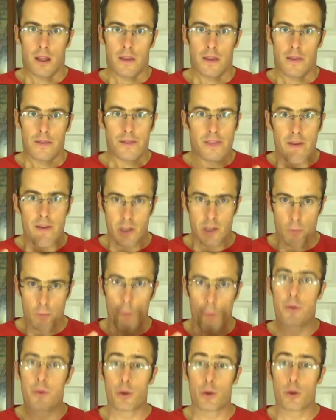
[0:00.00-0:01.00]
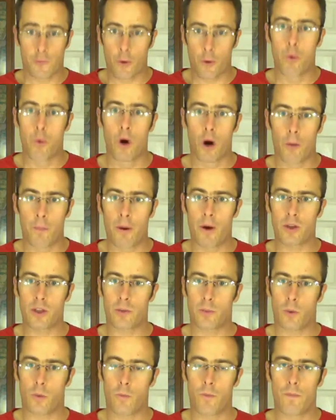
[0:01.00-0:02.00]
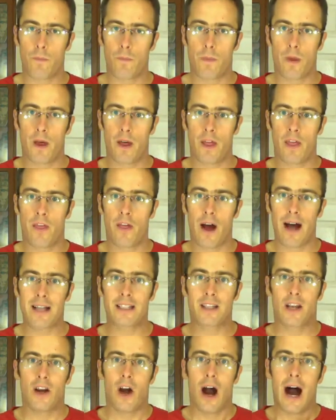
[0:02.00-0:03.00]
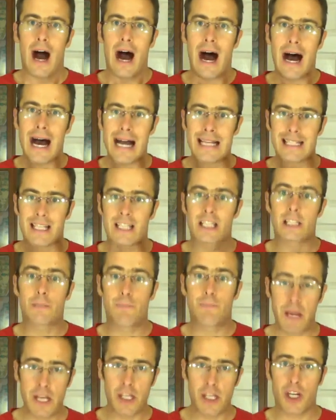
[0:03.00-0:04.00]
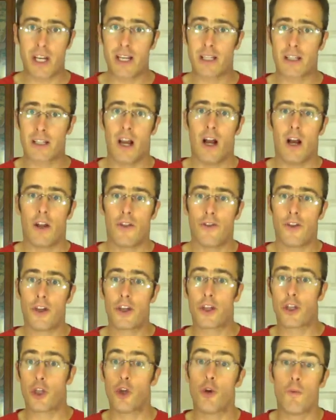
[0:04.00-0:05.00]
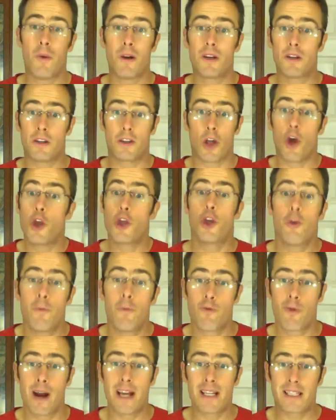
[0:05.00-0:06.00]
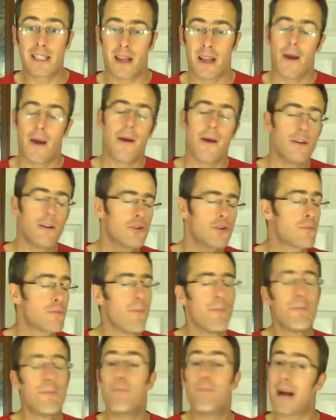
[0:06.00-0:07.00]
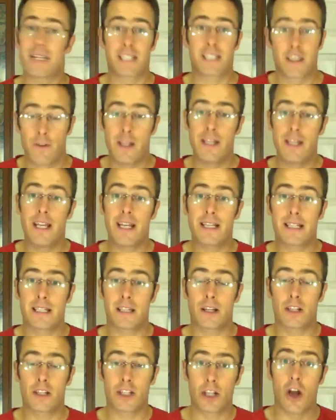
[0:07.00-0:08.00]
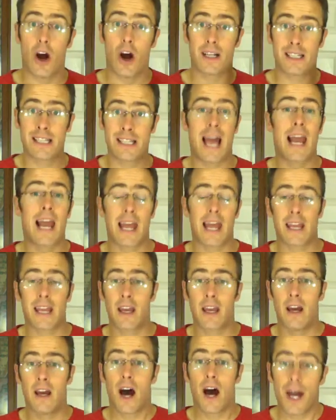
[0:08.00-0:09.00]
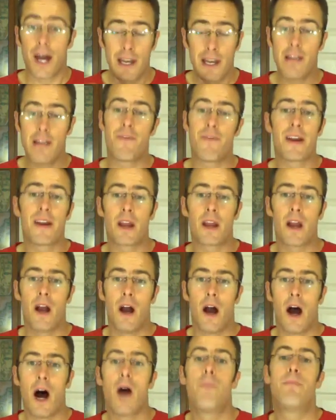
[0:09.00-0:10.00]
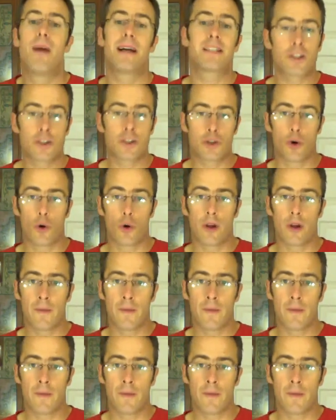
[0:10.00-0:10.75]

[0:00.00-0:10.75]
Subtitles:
there is a more beautiful world possible. That as a species, the human race massively needs to start telling and living a better story.